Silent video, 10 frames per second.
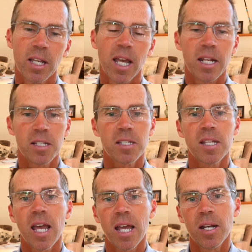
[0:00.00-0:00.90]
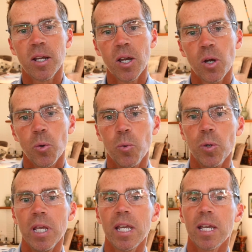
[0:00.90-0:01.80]
And instead,
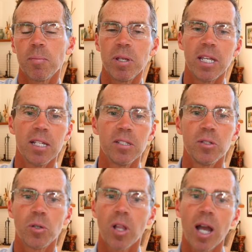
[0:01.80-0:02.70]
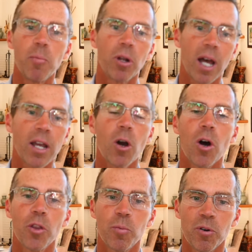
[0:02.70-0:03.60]
we can begin to climb what I
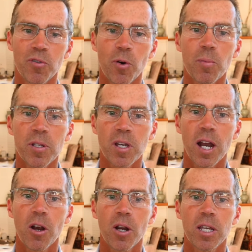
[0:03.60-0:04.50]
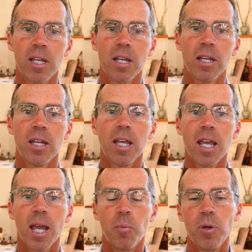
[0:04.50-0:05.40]
call the performance hierarchy,
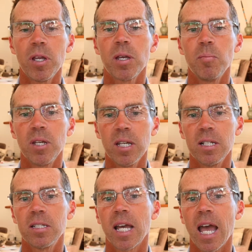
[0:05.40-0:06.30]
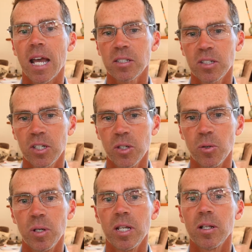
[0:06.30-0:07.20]
and we can begin to
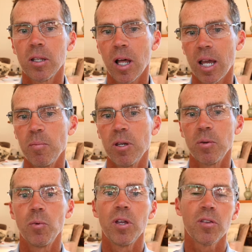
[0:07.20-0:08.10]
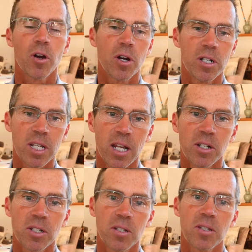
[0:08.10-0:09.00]
execute in alignment with our
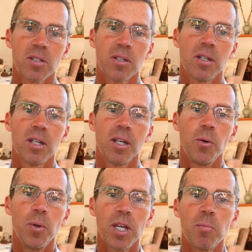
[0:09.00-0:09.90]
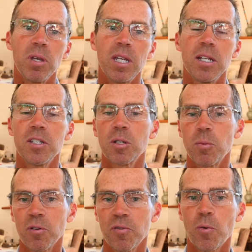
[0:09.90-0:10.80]
intentions. We can begin to
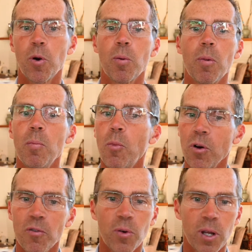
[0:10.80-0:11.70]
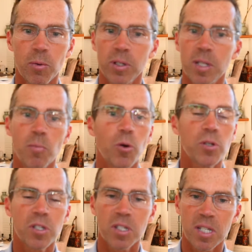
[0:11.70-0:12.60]
perform more frequently, more
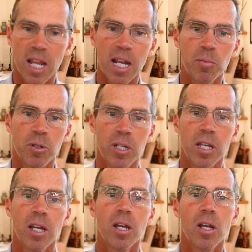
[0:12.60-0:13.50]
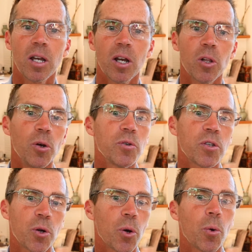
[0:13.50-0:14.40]
sustainably,
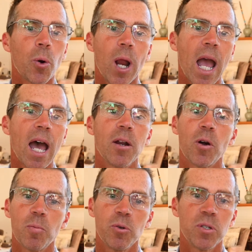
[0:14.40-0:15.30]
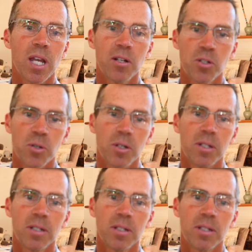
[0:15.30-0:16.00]
closer or at our potential.